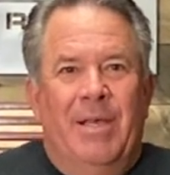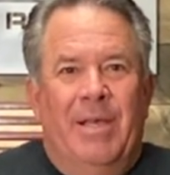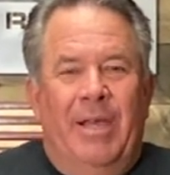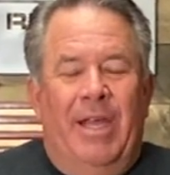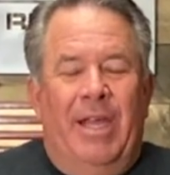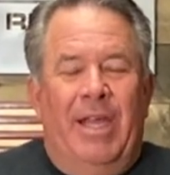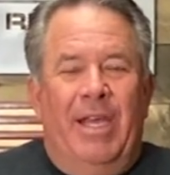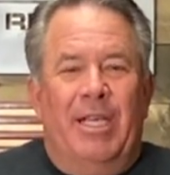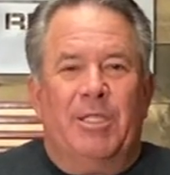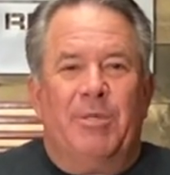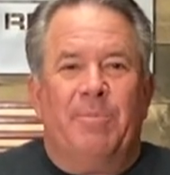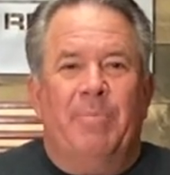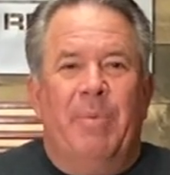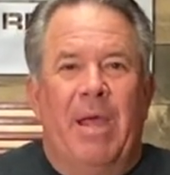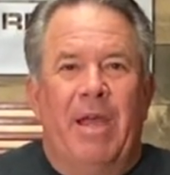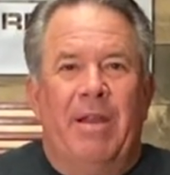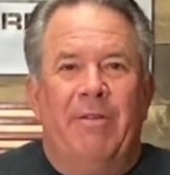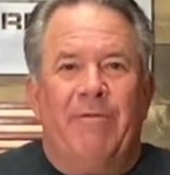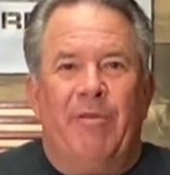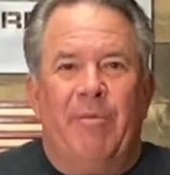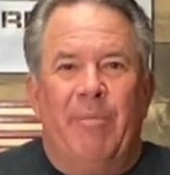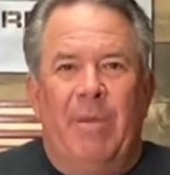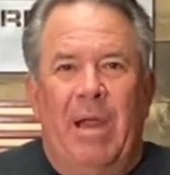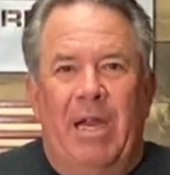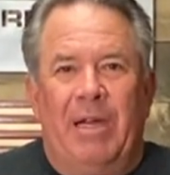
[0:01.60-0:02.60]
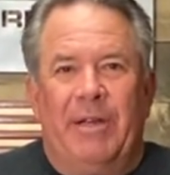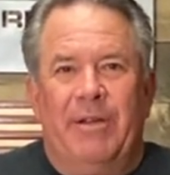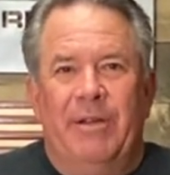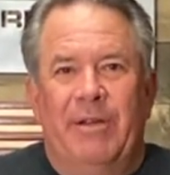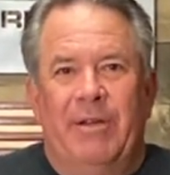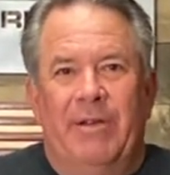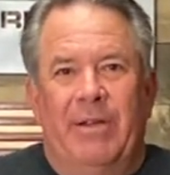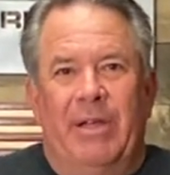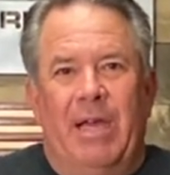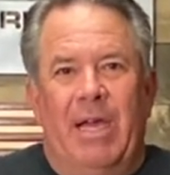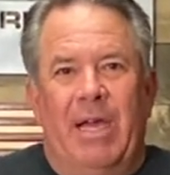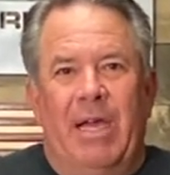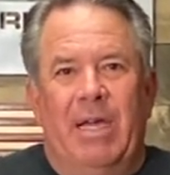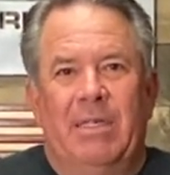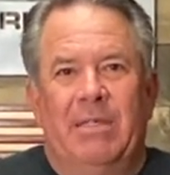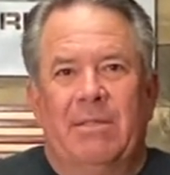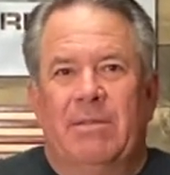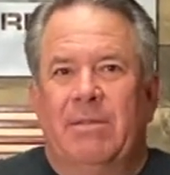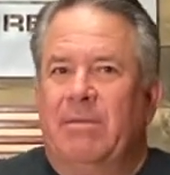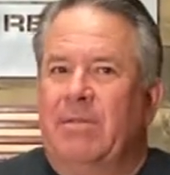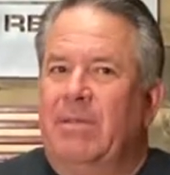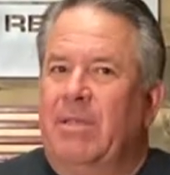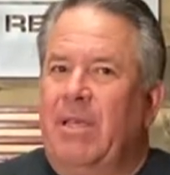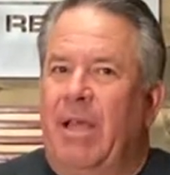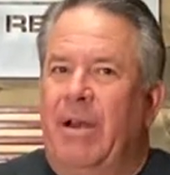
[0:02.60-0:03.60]
Hey, it's Ben from Accurate. You
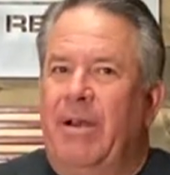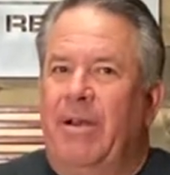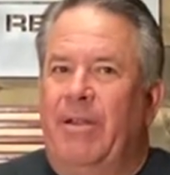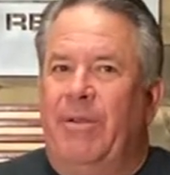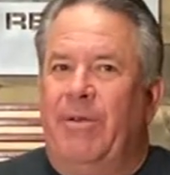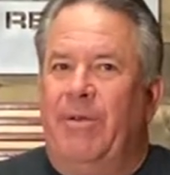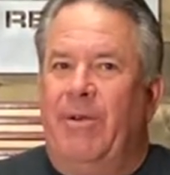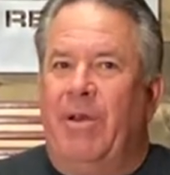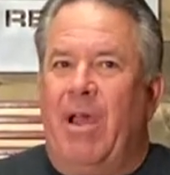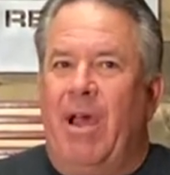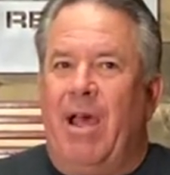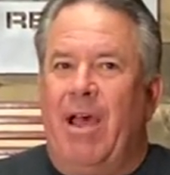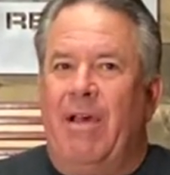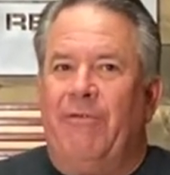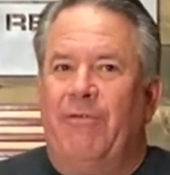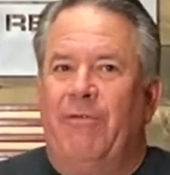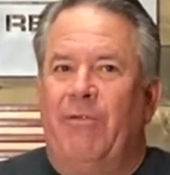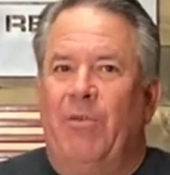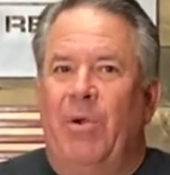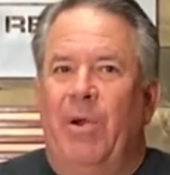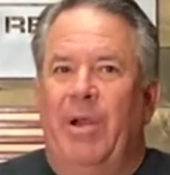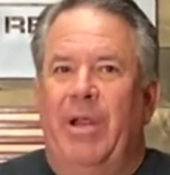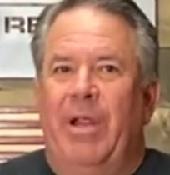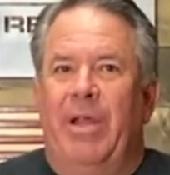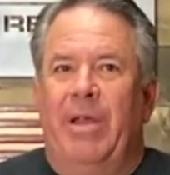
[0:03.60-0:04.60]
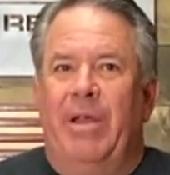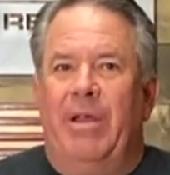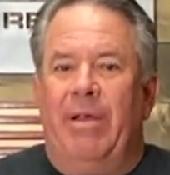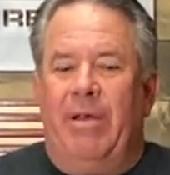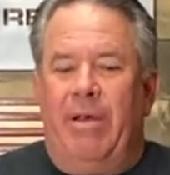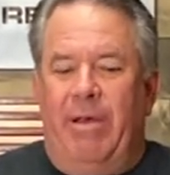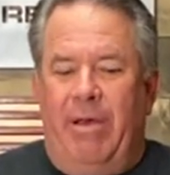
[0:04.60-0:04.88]
guys got another knot for you.